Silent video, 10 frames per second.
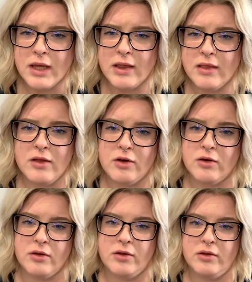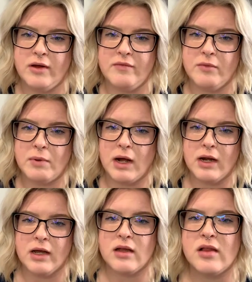You'll love the
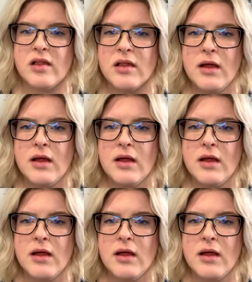products.